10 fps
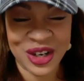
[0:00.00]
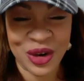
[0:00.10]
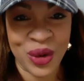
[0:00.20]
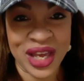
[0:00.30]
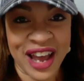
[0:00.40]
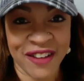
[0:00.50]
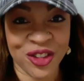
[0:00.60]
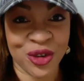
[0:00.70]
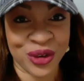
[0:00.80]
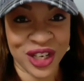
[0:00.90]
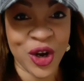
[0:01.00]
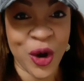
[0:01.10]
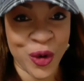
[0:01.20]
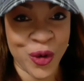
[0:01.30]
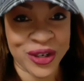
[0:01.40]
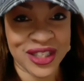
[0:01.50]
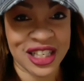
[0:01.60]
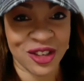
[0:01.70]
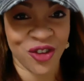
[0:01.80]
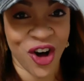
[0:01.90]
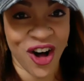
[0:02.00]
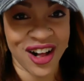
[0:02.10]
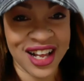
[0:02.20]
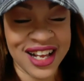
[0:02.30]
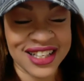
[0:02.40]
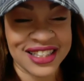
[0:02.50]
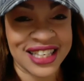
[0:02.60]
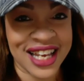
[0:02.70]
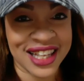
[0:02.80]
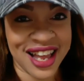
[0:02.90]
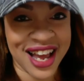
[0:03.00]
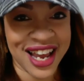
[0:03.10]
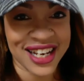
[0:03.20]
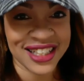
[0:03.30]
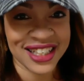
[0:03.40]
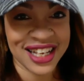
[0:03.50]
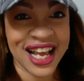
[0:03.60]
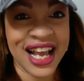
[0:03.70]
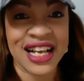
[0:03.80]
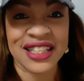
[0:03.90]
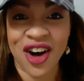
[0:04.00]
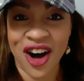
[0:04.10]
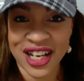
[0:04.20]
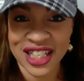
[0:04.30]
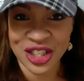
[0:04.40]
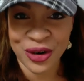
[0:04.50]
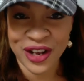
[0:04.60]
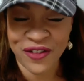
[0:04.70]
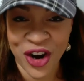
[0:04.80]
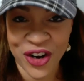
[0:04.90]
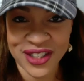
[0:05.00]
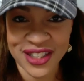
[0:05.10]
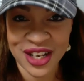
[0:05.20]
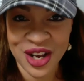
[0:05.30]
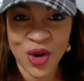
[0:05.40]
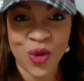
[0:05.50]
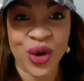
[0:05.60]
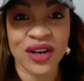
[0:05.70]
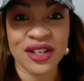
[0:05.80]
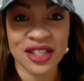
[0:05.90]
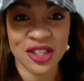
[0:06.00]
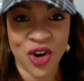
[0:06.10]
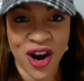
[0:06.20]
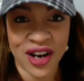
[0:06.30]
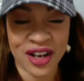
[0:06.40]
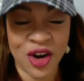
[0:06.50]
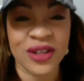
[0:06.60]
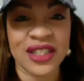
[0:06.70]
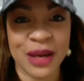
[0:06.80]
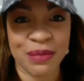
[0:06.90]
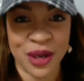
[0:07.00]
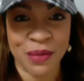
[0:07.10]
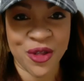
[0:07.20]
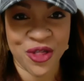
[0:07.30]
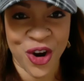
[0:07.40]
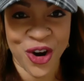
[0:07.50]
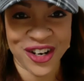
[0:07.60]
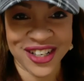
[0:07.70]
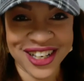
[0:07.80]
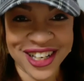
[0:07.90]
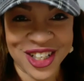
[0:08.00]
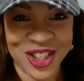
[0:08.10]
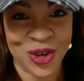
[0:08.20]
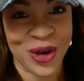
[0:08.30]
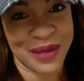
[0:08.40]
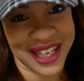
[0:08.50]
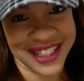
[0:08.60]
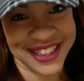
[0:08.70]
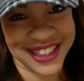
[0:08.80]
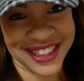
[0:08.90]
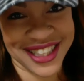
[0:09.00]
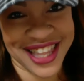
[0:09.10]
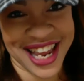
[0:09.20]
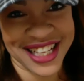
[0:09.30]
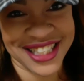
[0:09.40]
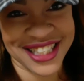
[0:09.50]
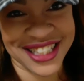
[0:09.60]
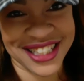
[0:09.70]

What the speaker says: We have 3 cohorts this fall. Deadline is August 31st. We're going to start on September 3rd. Join me. Thanks.